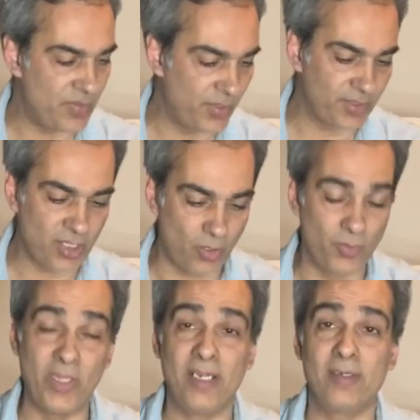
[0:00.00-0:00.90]
there you go.
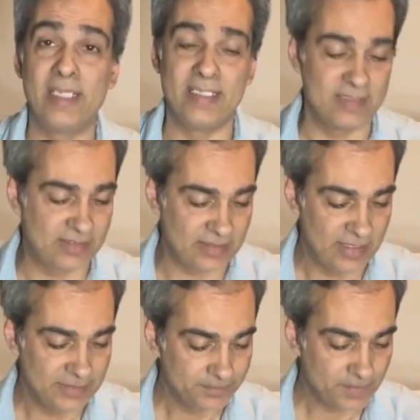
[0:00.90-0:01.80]
There is
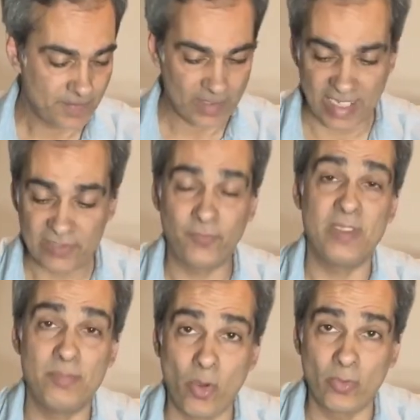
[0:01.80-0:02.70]

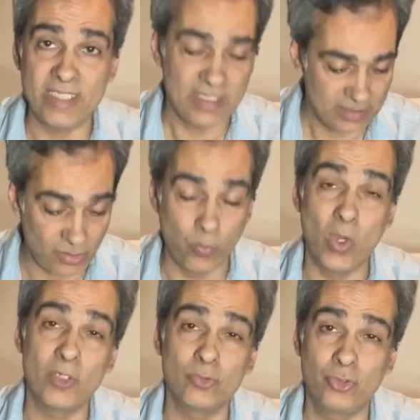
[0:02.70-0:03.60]
Svbony, the
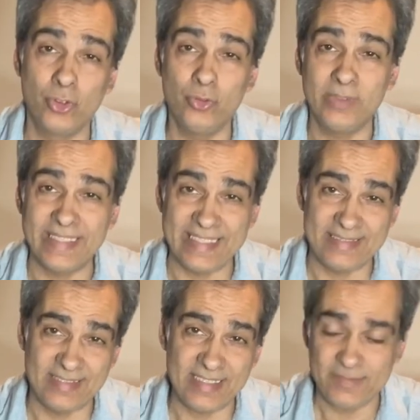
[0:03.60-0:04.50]
102
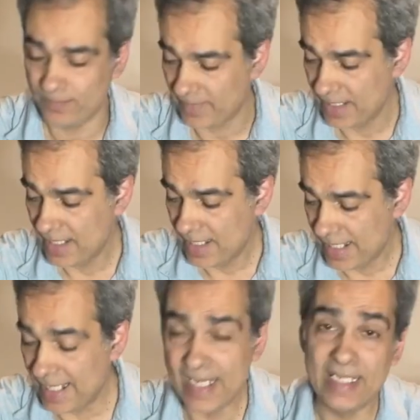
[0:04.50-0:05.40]
ED.
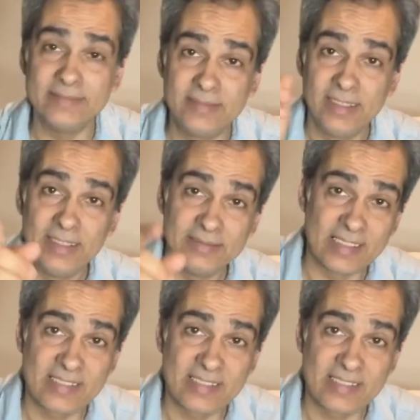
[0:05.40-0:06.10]
And that's